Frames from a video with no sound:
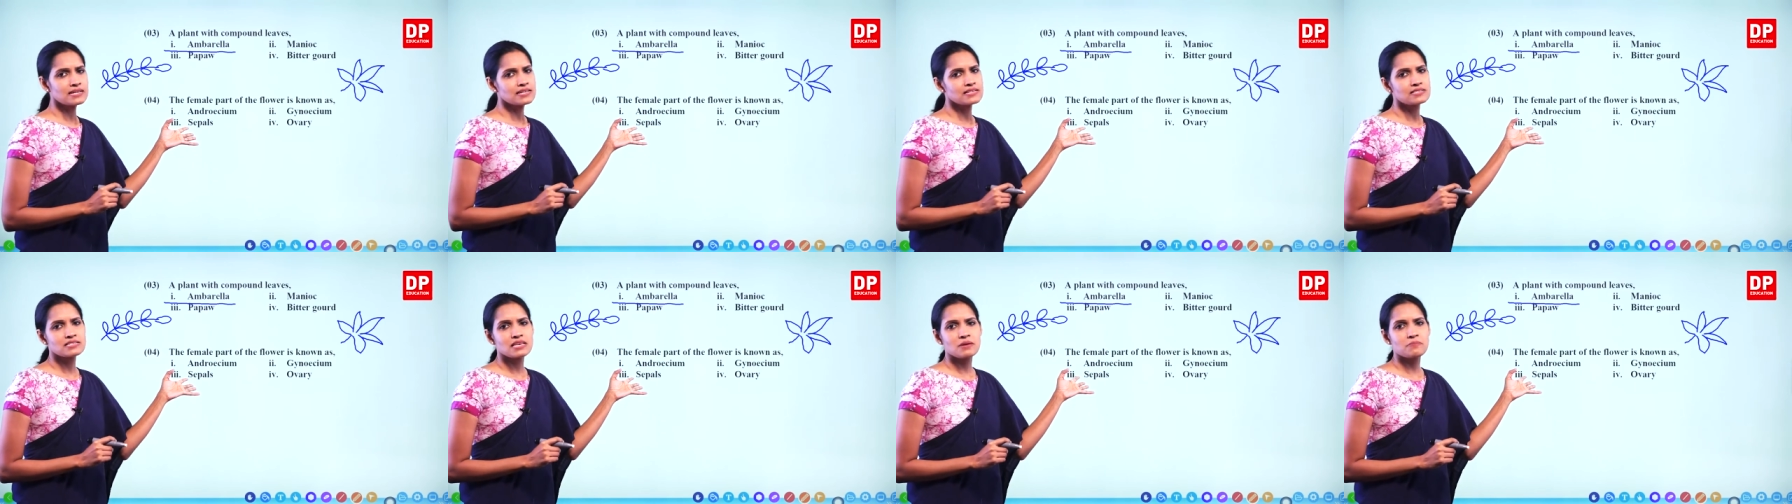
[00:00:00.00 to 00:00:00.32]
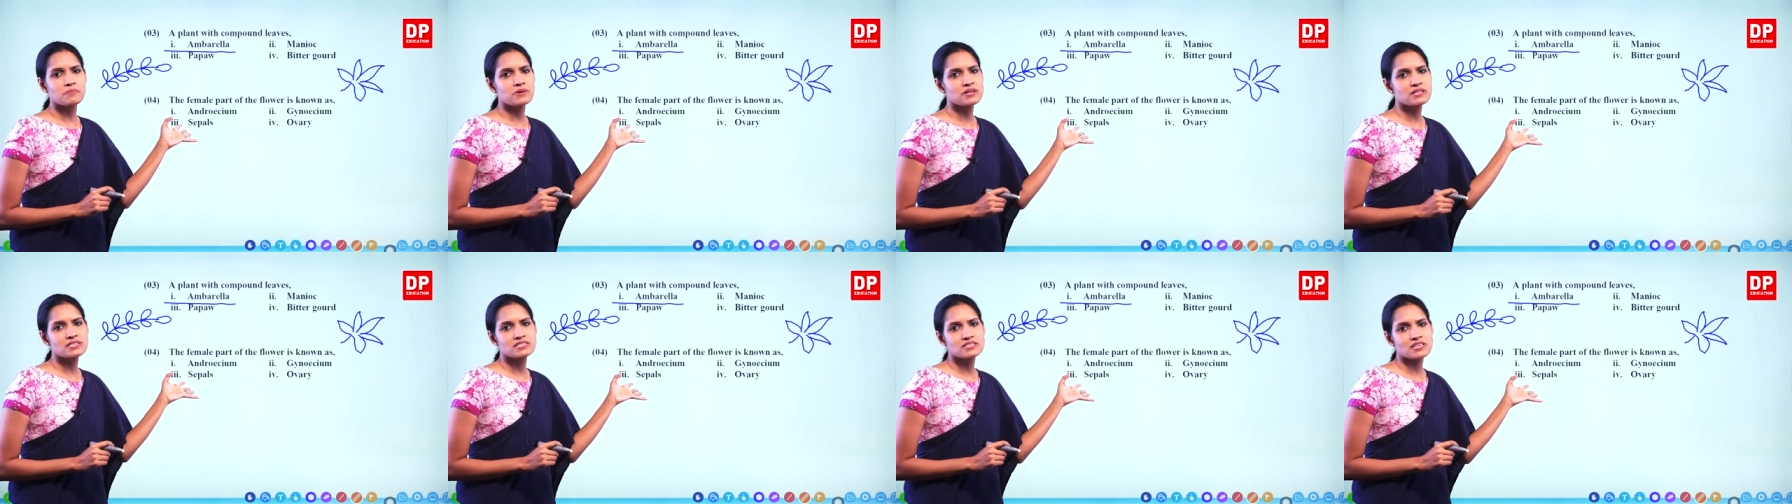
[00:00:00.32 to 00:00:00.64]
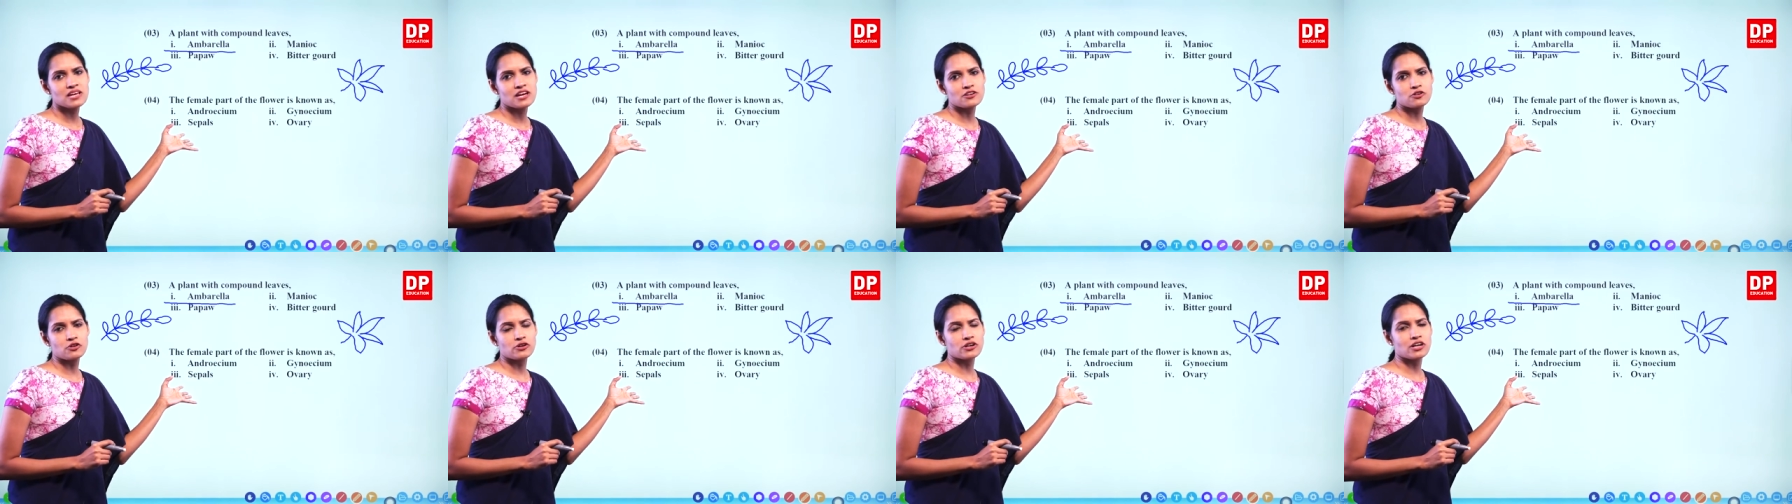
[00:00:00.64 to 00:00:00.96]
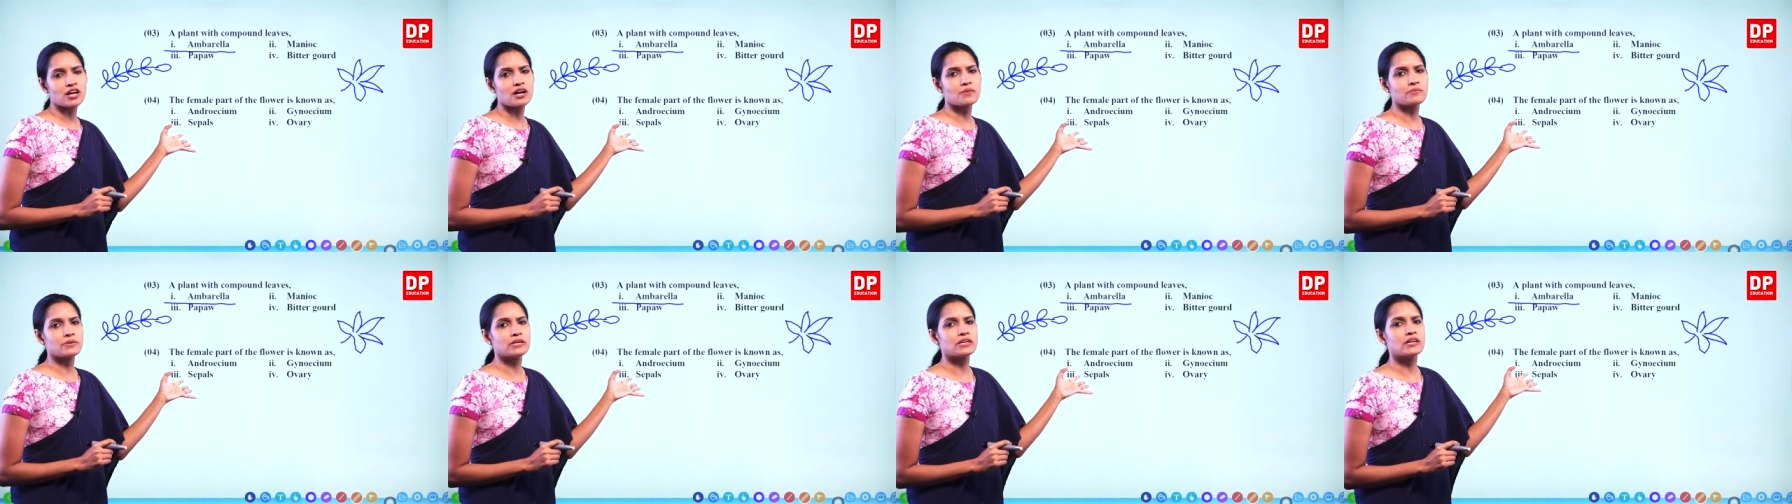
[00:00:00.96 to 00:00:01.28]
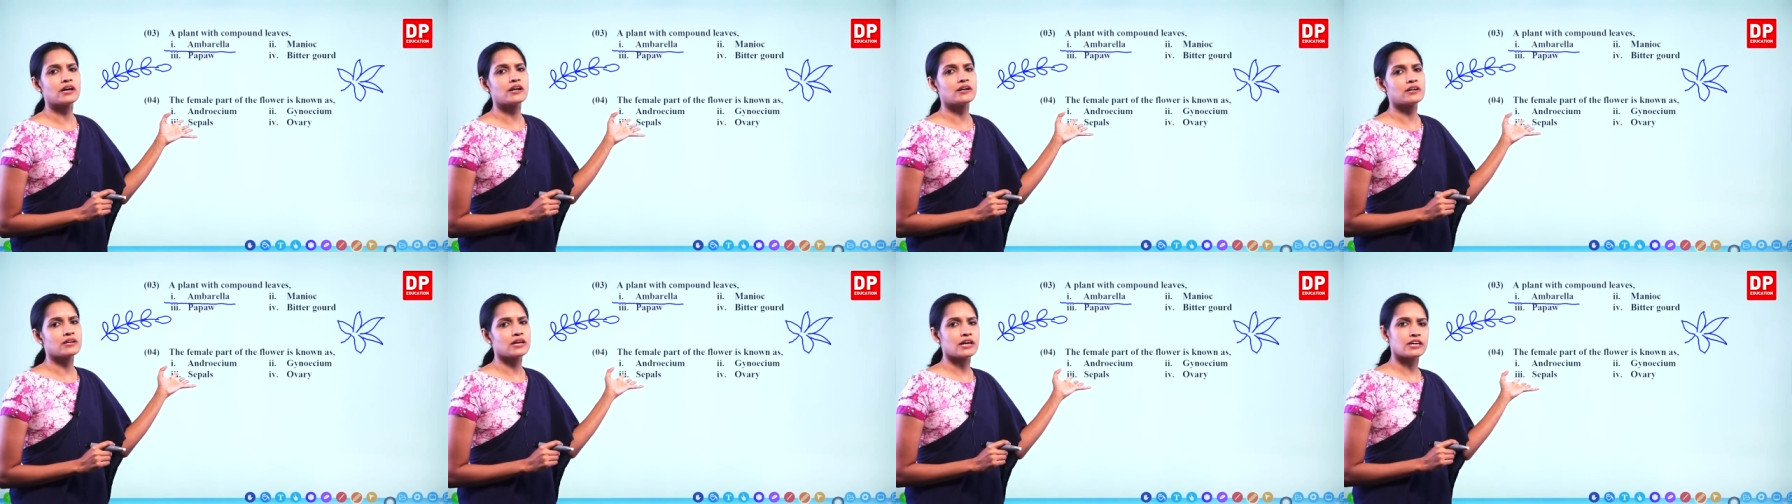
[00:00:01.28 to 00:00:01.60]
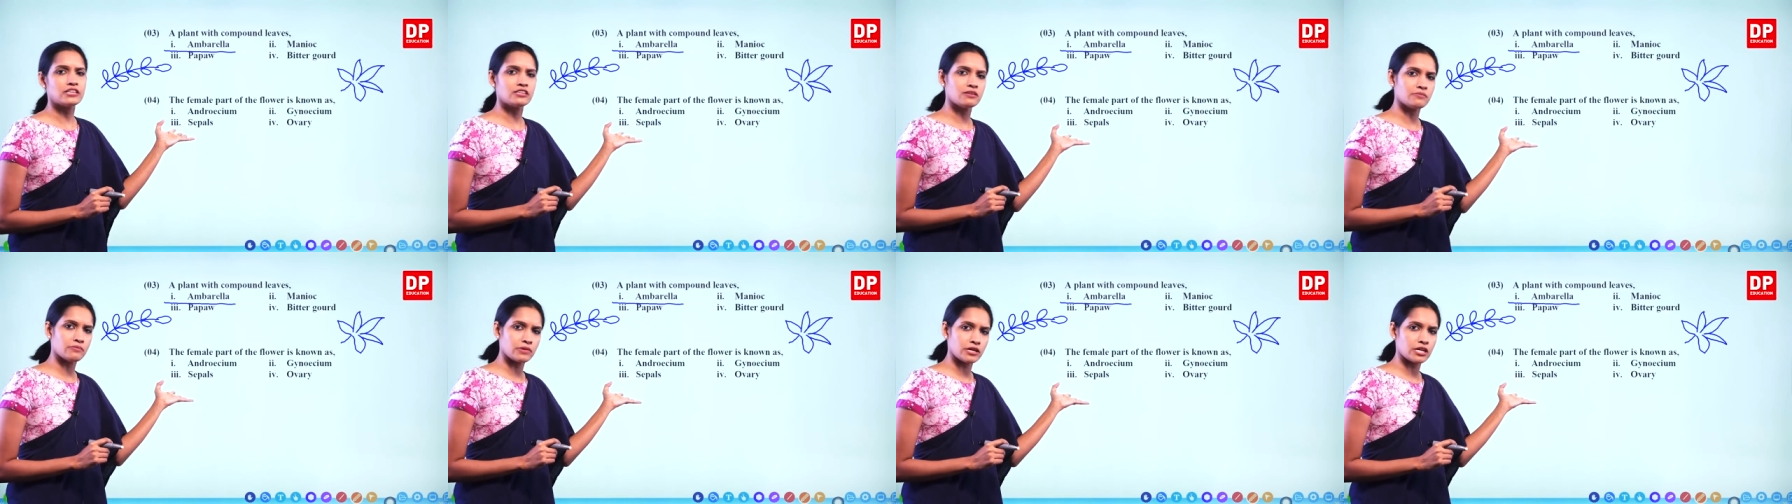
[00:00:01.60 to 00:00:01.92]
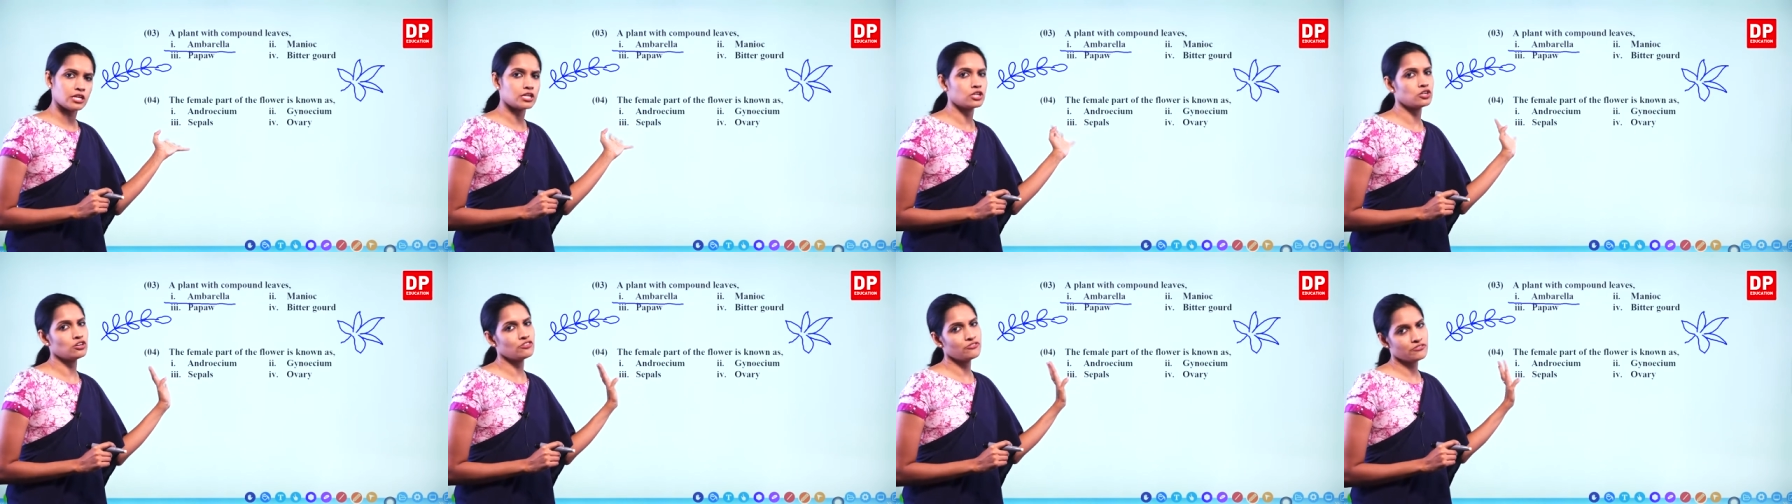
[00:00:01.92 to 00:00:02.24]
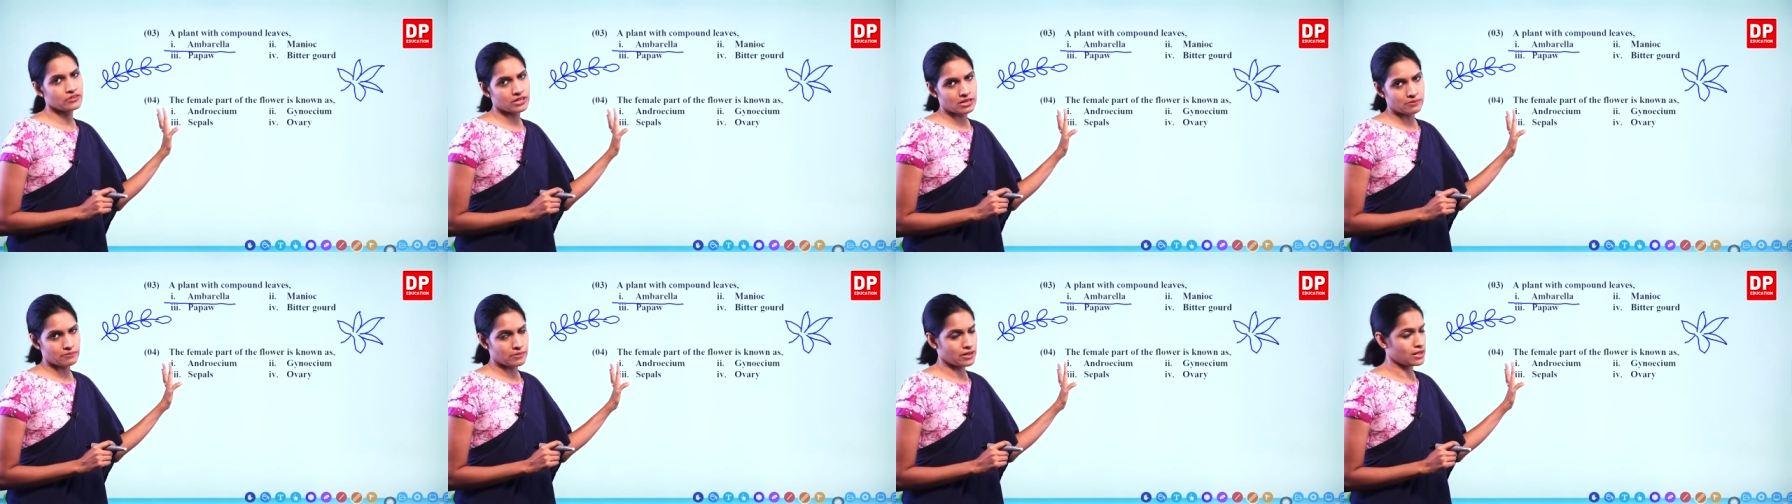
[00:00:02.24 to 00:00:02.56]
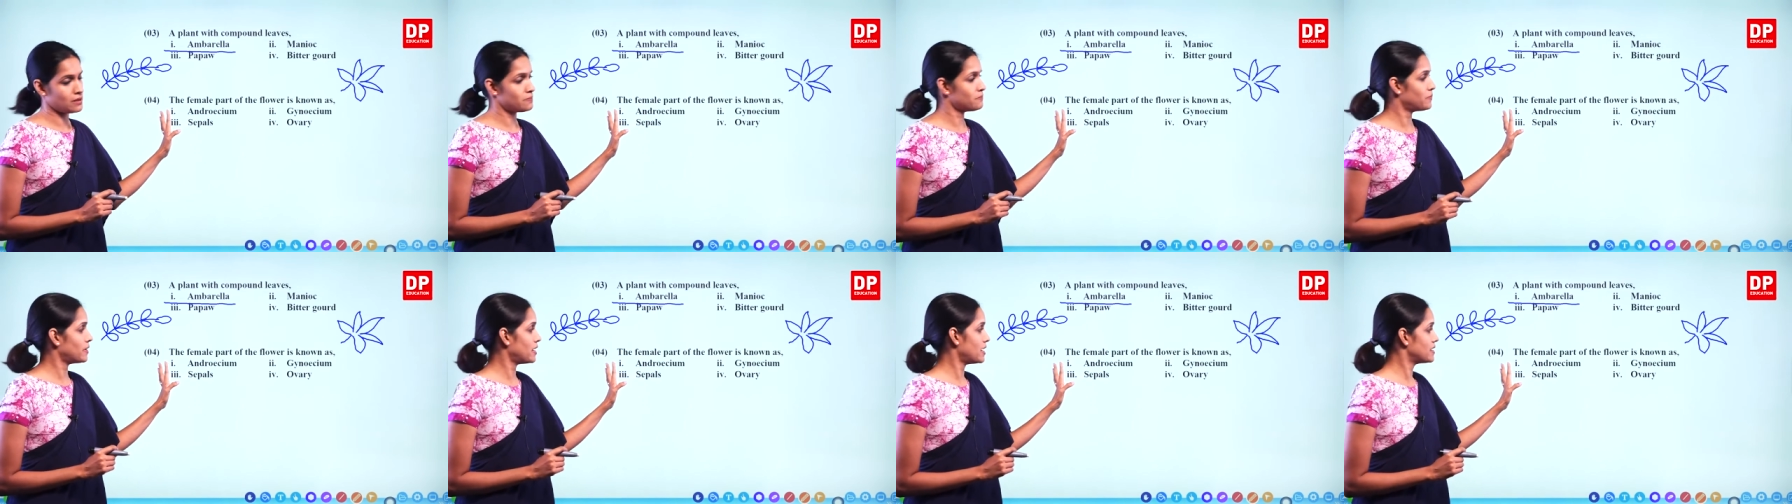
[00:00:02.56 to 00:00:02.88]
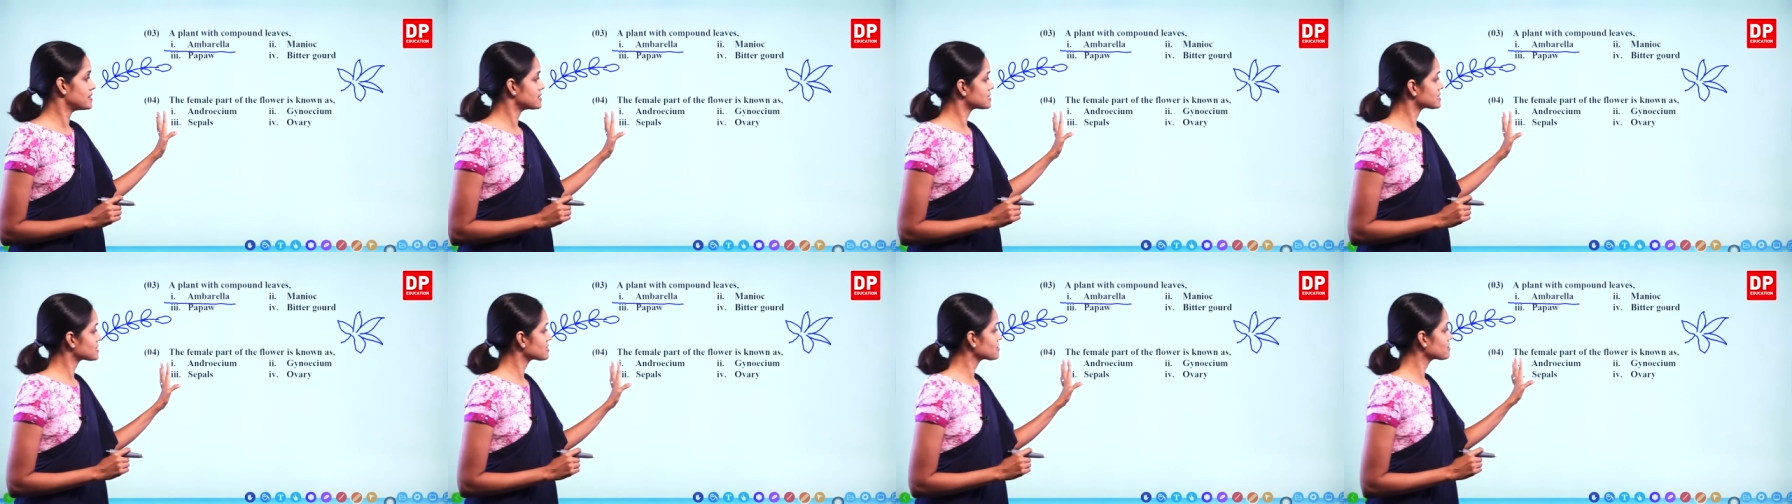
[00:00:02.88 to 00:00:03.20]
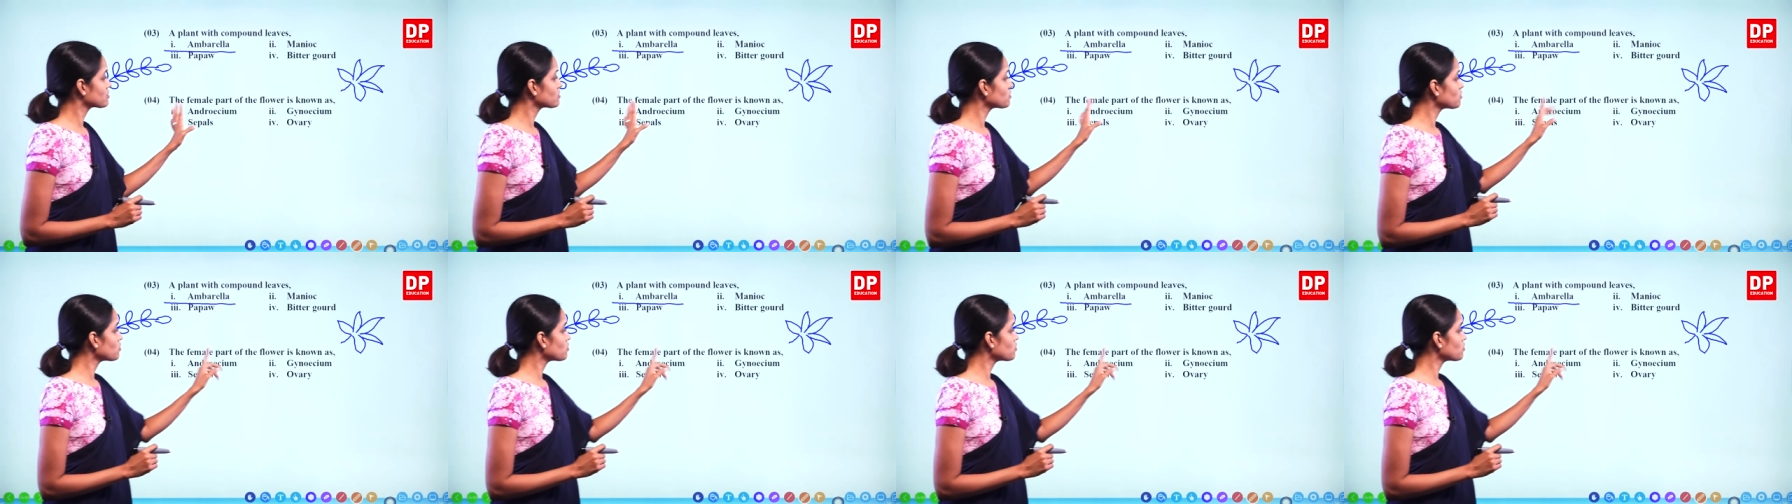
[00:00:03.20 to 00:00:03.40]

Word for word: sepals are not coming under either male or female parts.